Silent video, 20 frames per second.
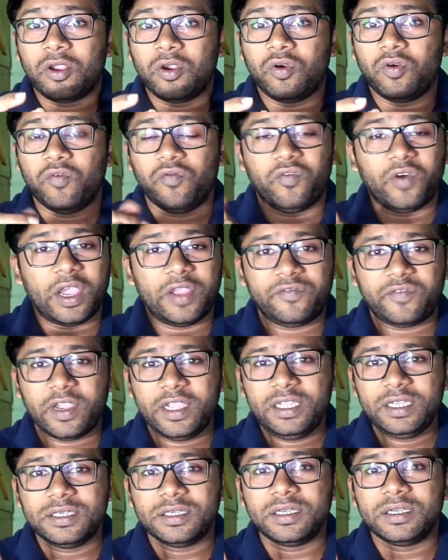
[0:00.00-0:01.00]

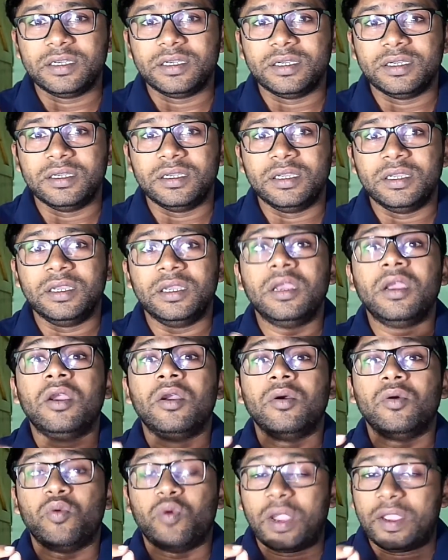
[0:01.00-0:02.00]
Wi-Fi
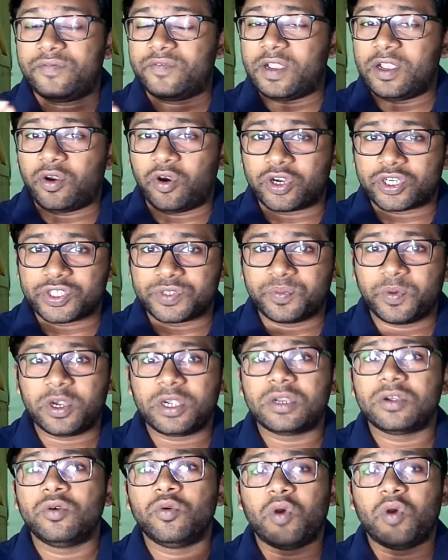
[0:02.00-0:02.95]
hotspot,